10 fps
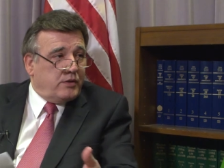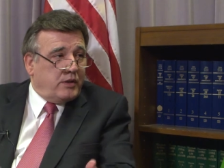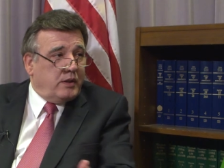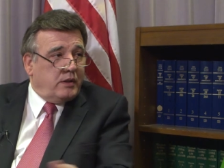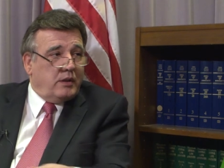
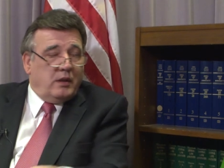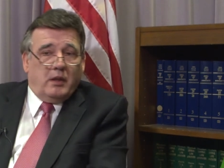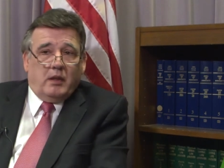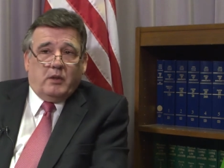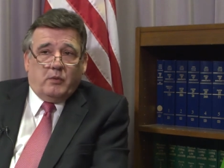seeing
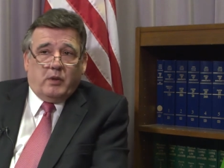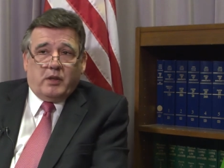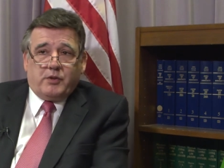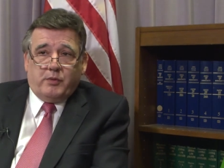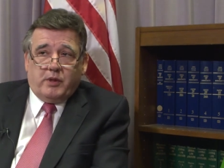what
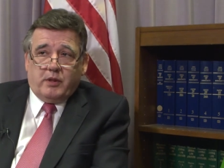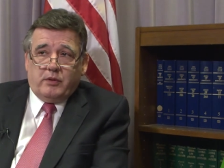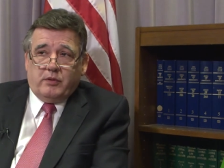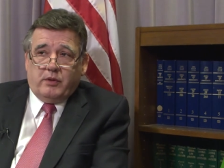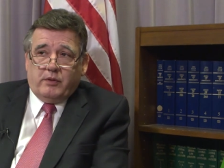else we can
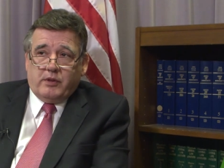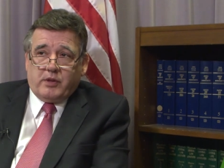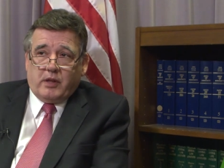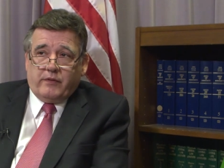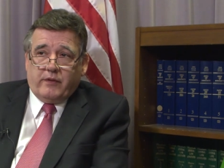do to
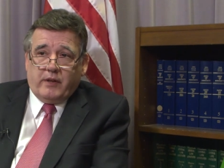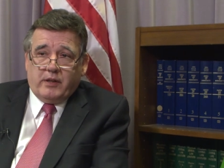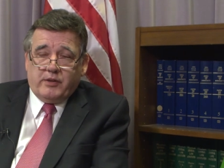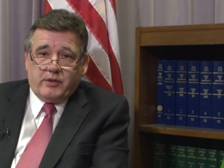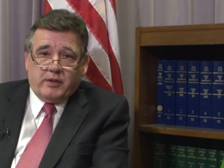
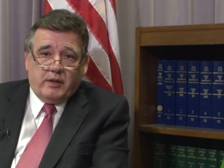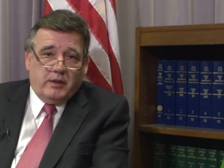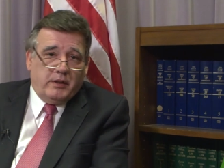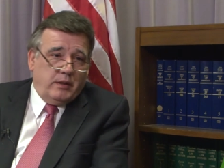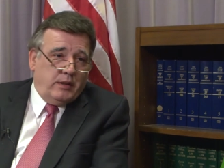
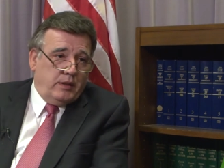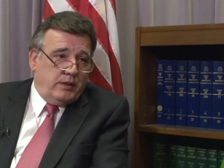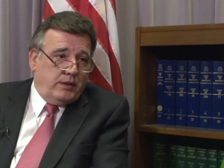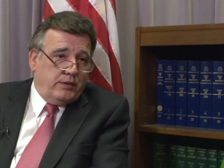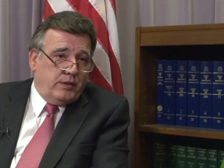incentivize
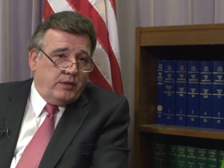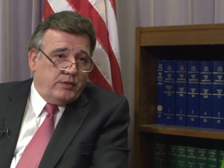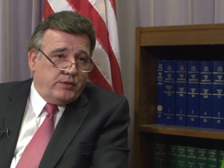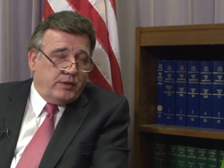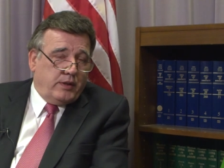
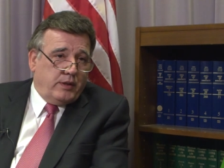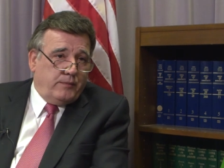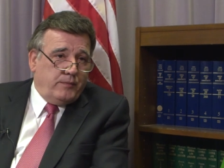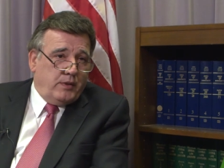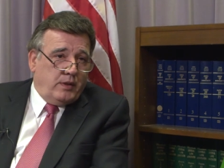these
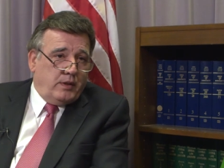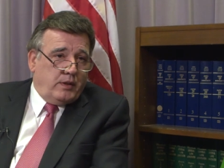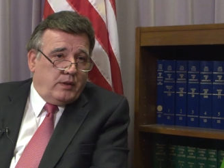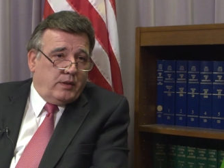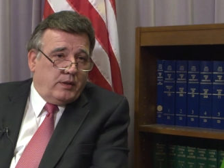
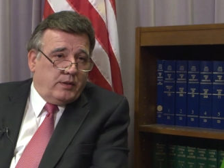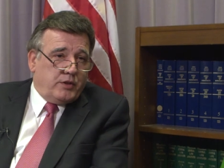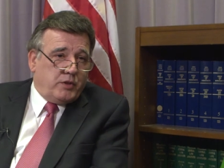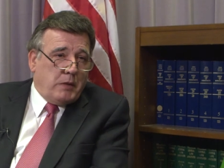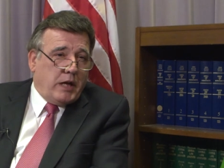
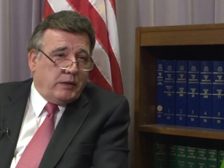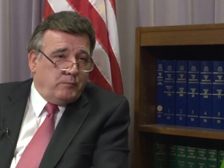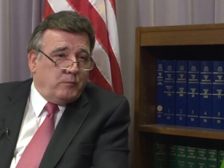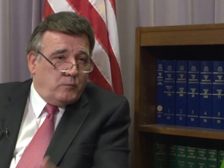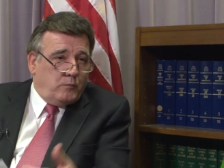smart
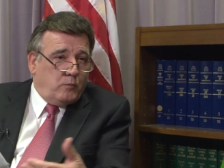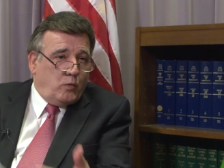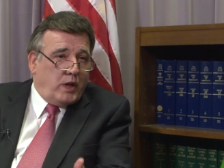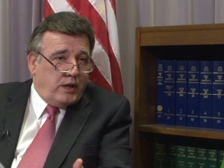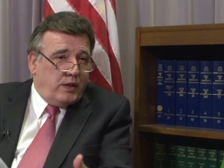
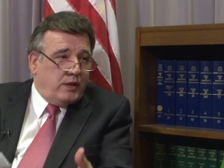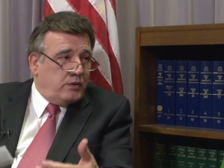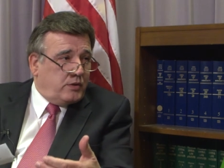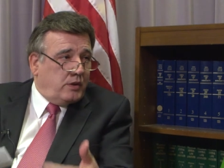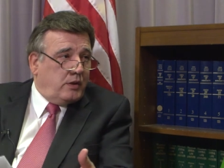
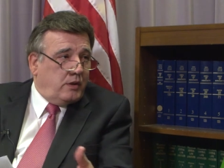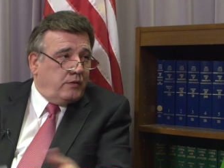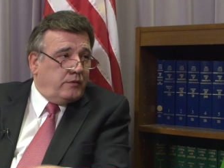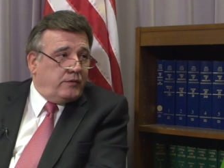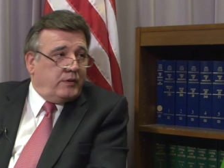ways
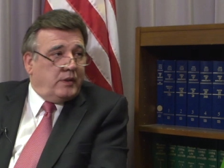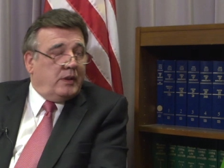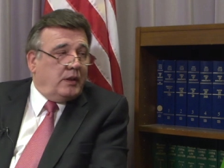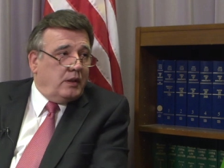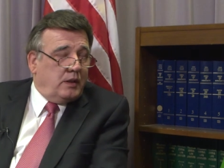of
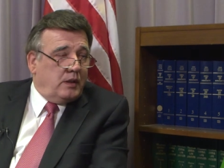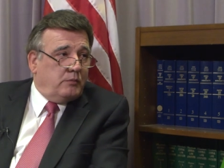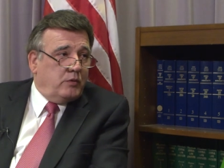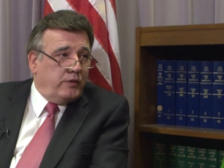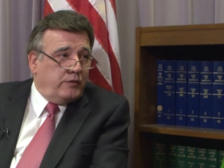
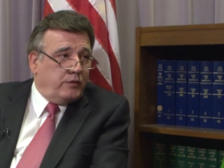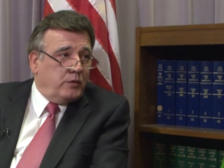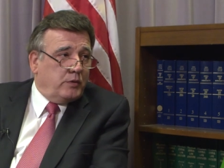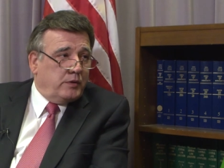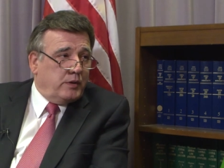moving
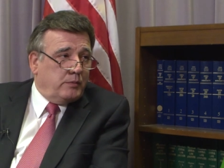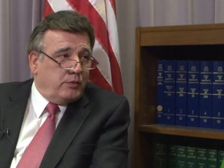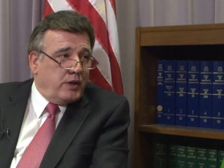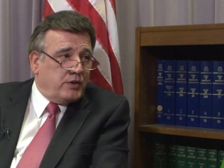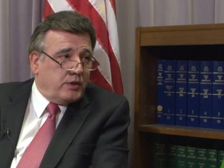forward and
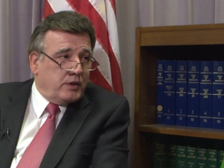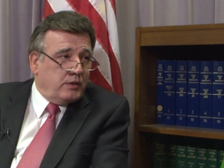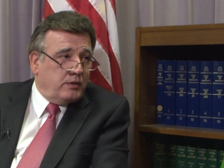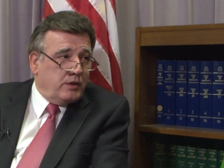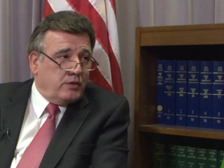
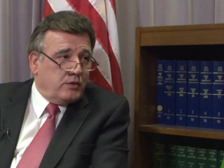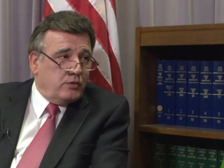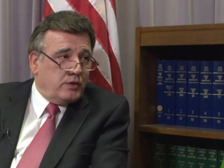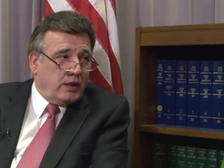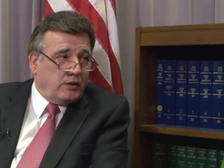embracing these
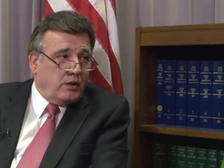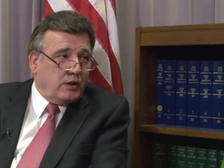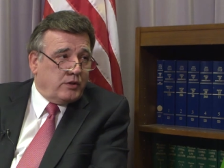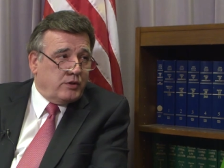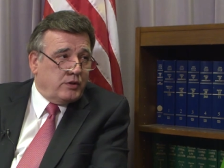new
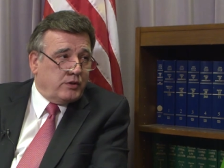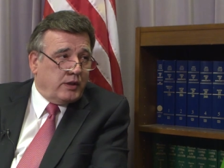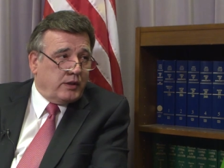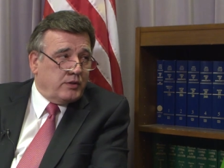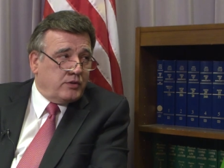technologies
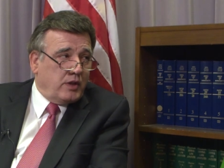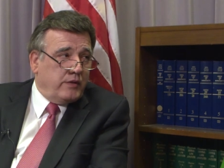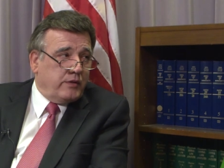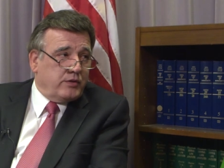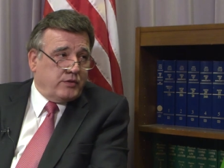that can
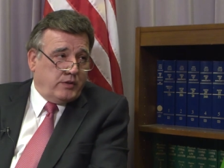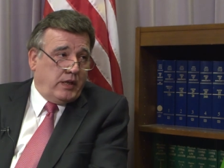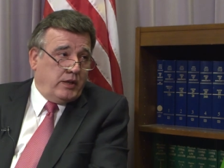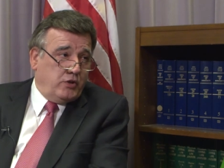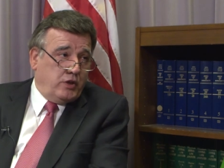save us
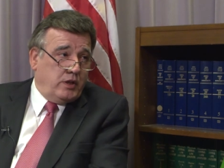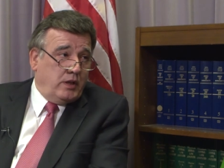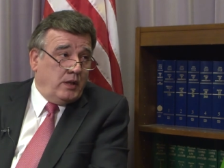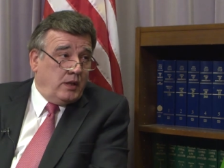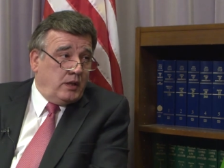energy,
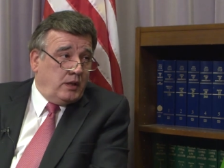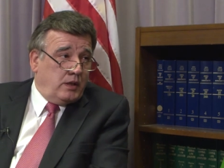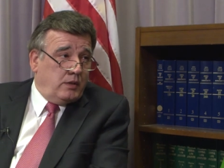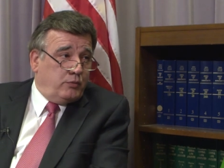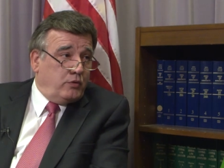
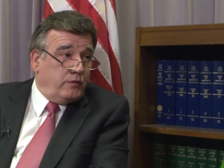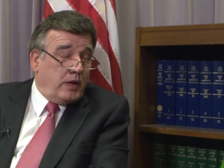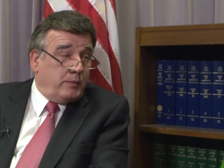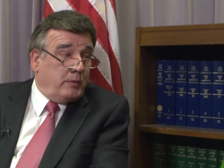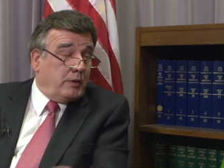improve
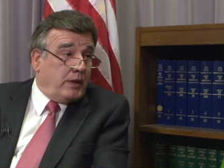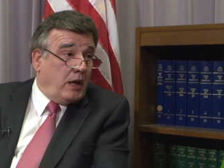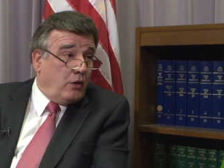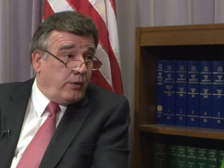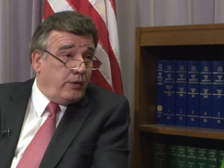our public
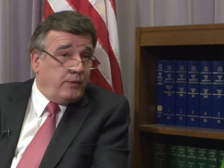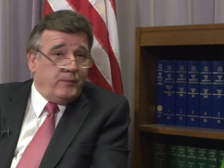health,